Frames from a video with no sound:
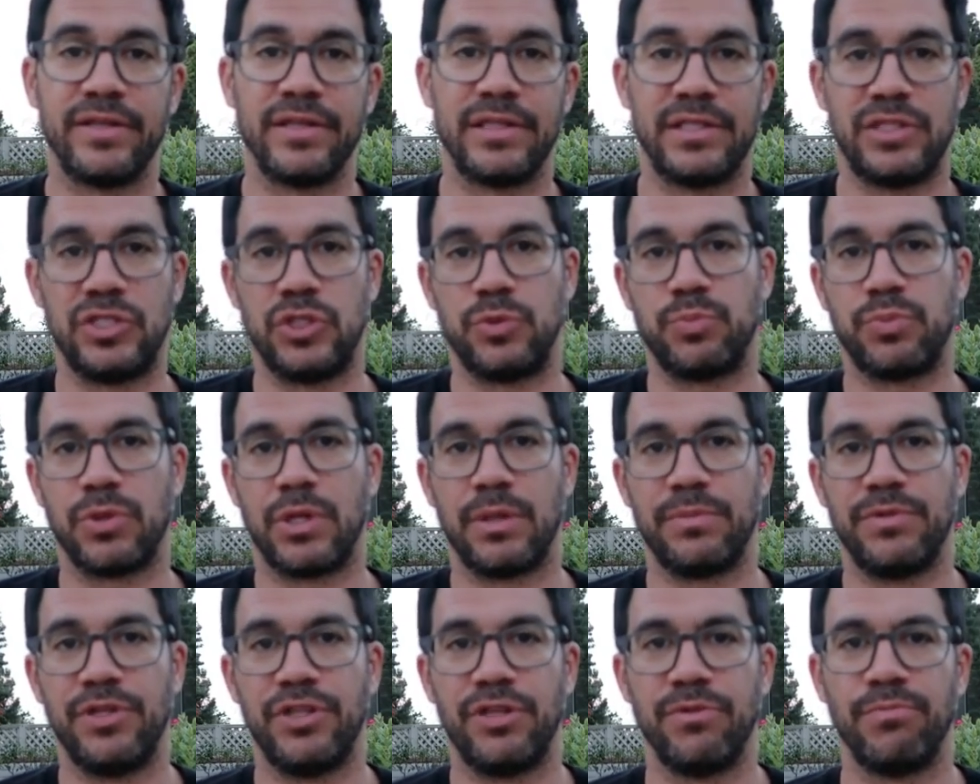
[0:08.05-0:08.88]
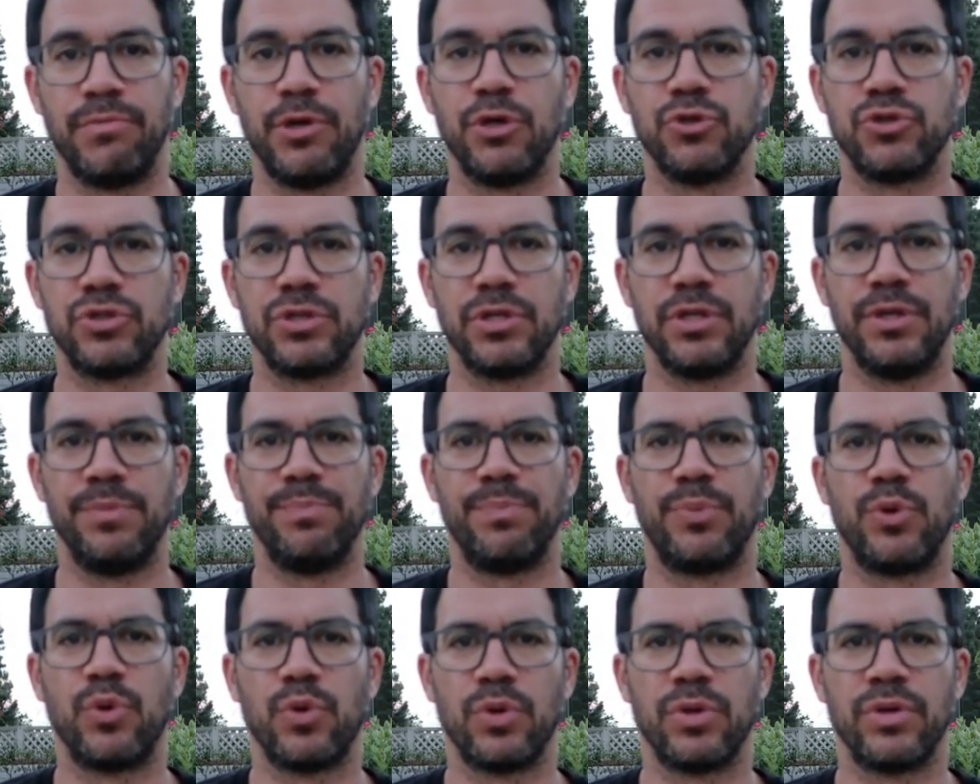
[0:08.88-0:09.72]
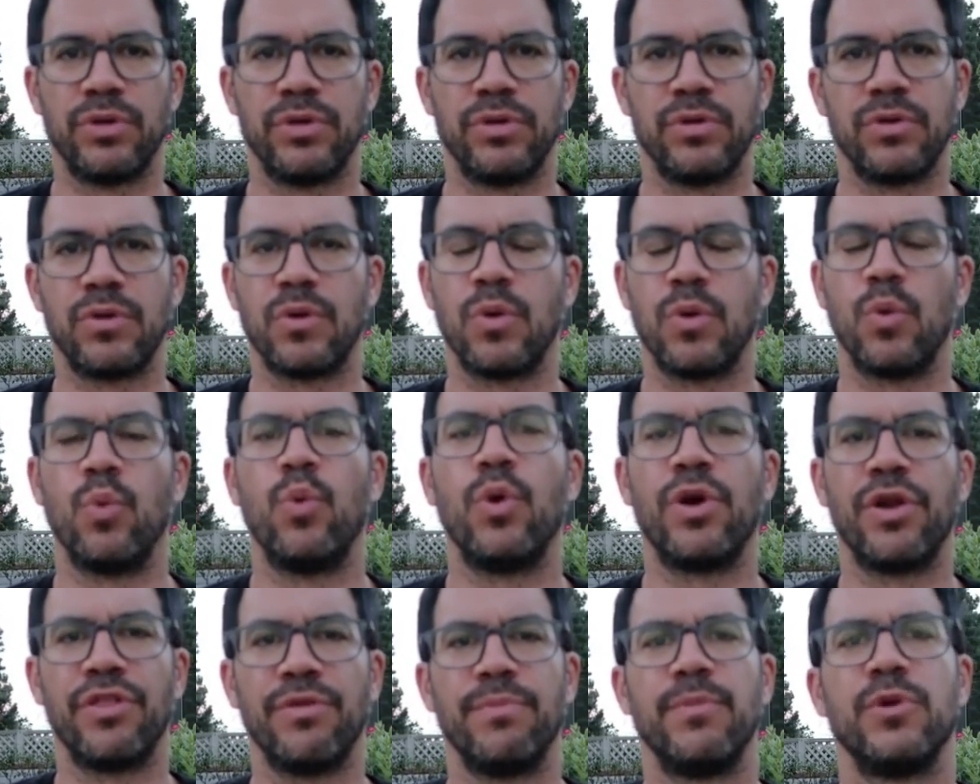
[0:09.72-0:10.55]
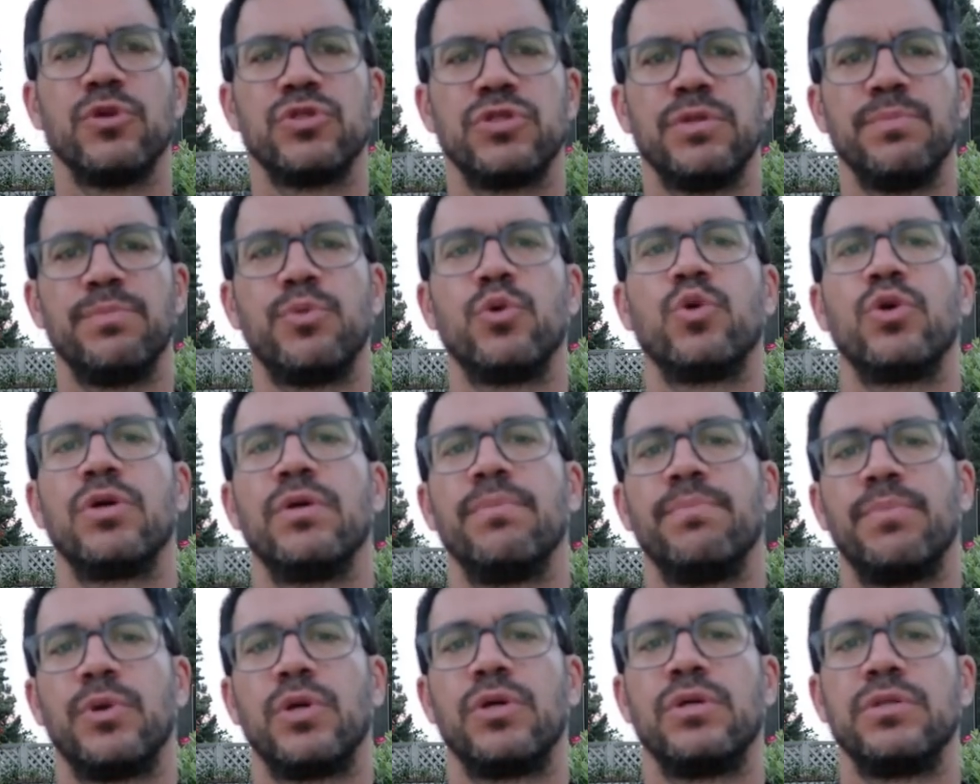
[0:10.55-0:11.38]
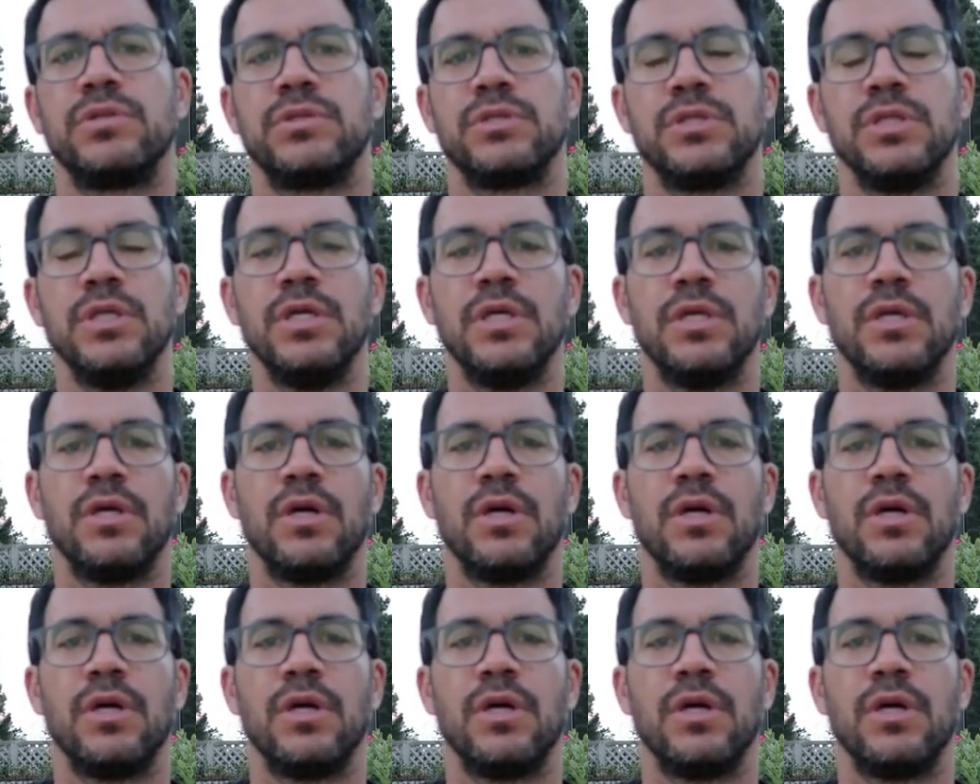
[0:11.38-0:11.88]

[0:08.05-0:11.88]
This is probably the most important, or one of the most important parts